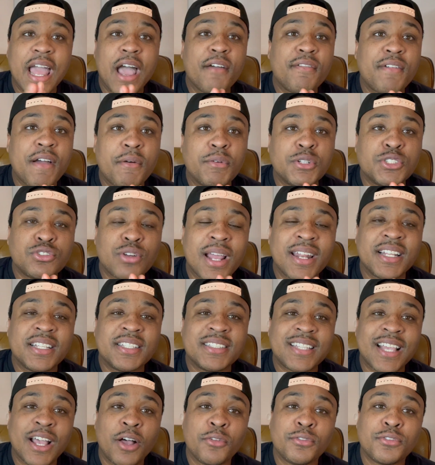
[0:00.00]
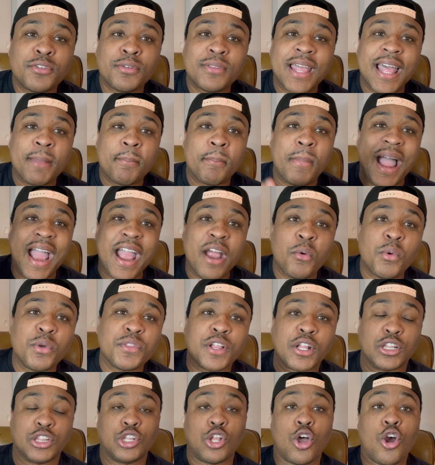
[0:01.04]
if I was trying to sell to that buyer with a
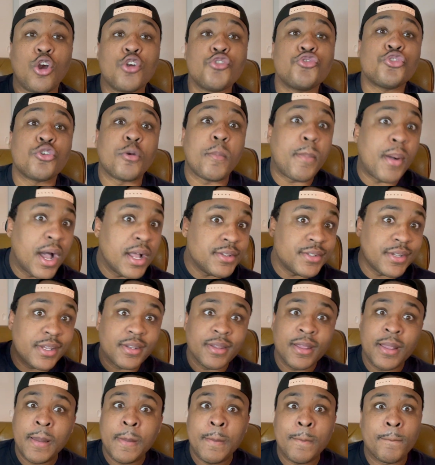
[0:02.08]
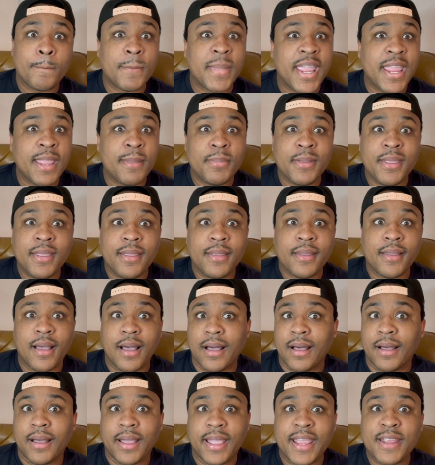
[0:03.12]
larger budget, maybe
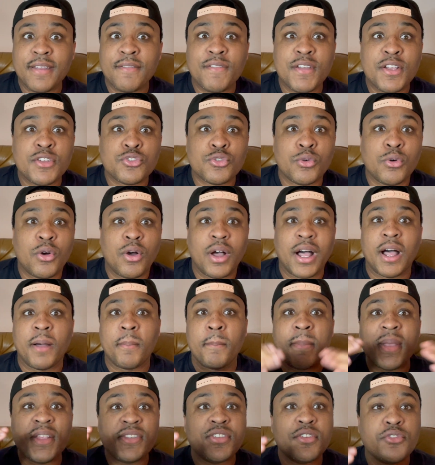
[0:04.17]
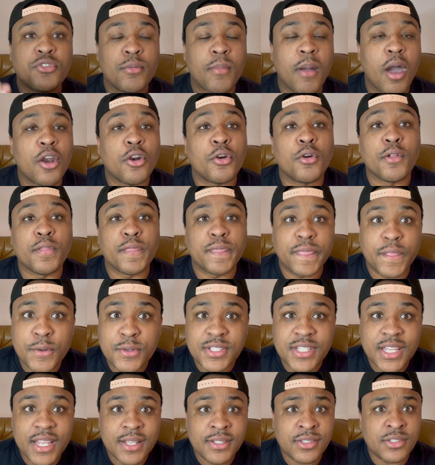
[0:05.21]
individual mid-century modern
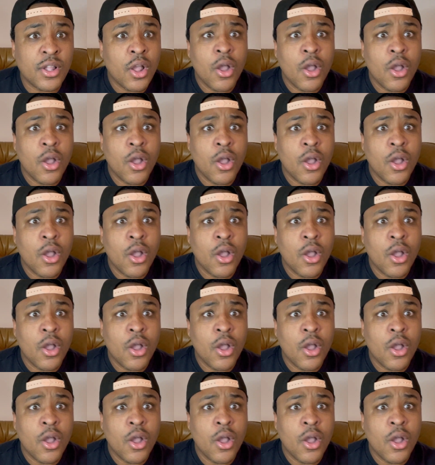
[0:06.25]
enthusiast,